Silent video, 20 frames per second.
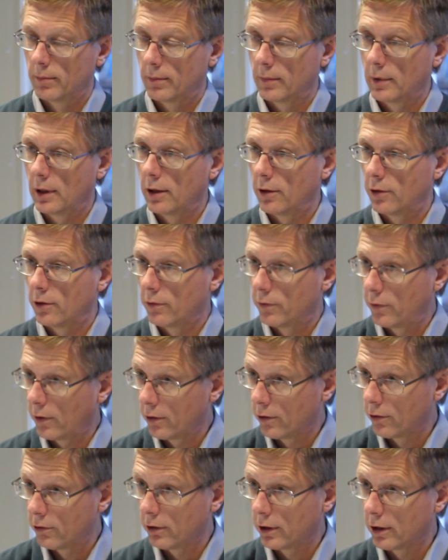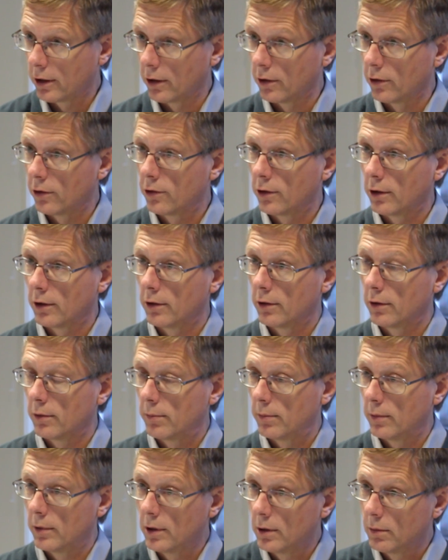it's a voluntary code, so
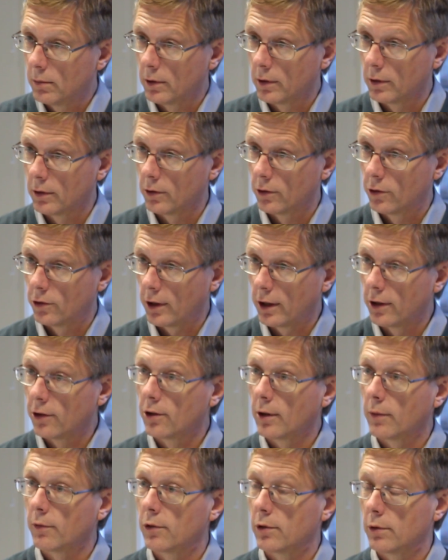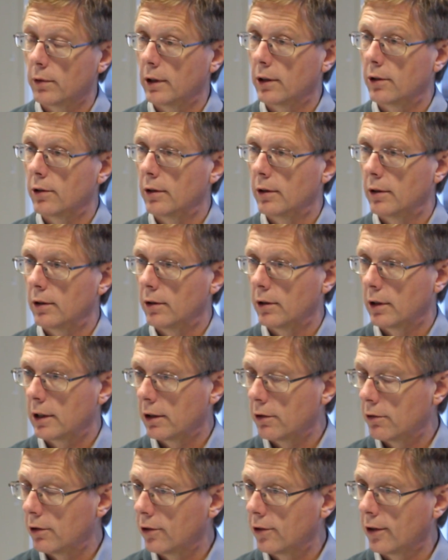no one signs up to it. And the
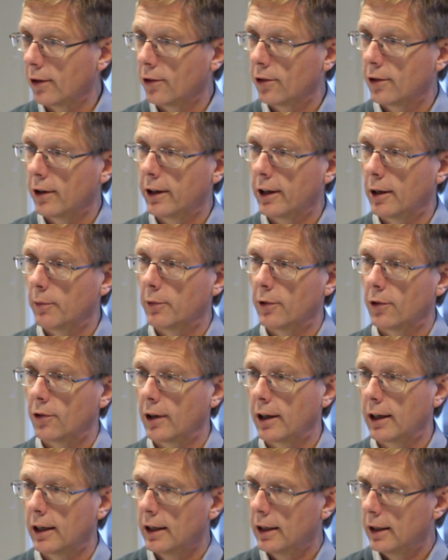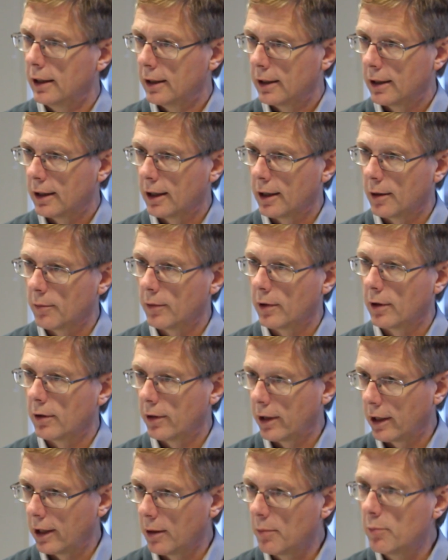countries don't sign up and say
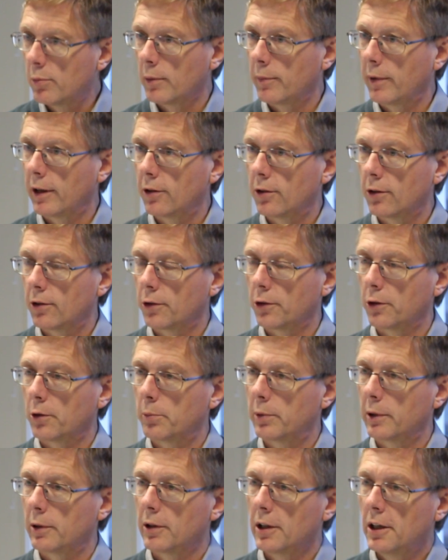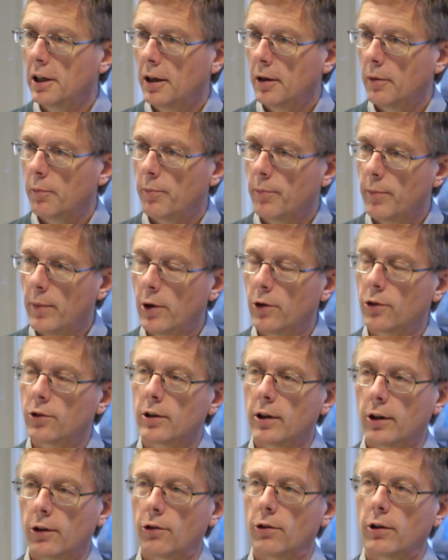they'll implement it all, but most
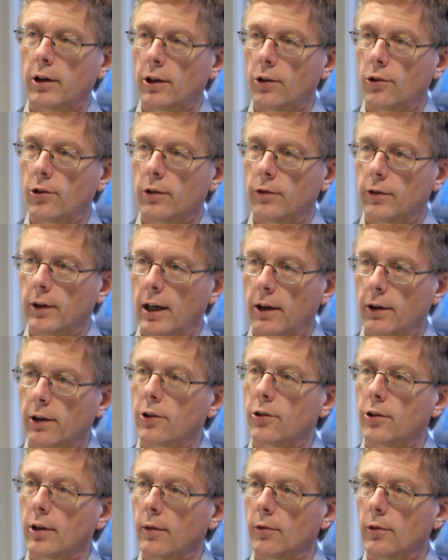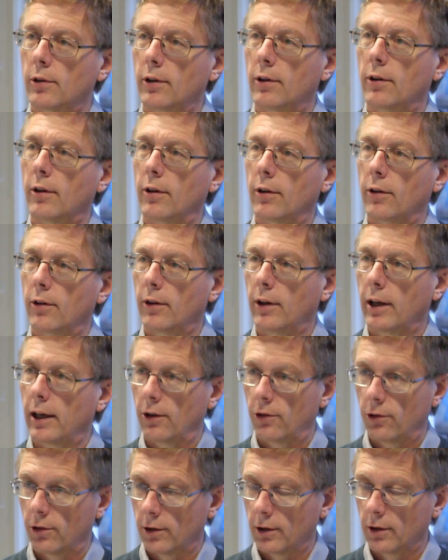countries have now accepted that they
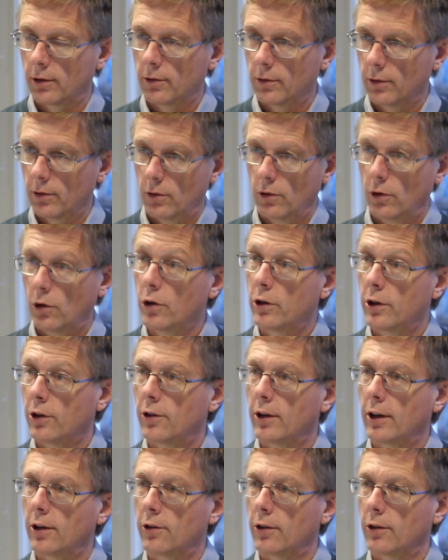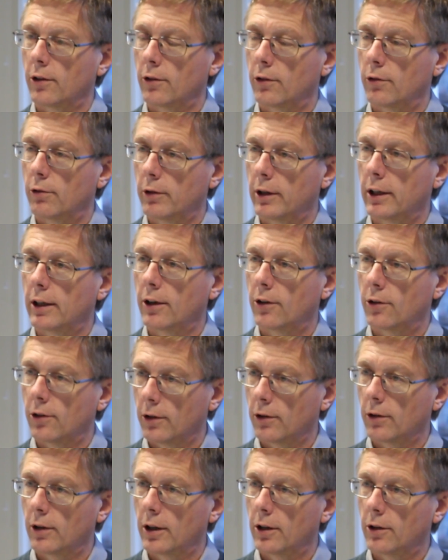should look at it and read it
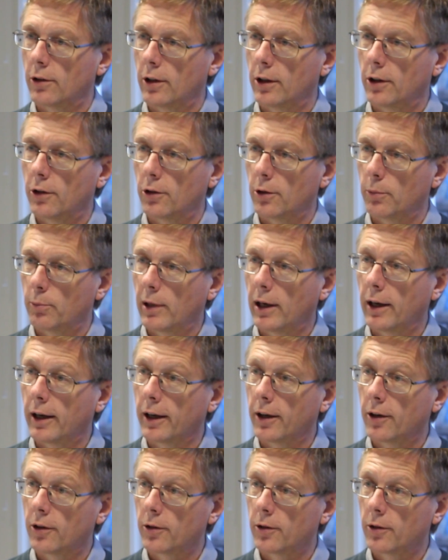and apply it.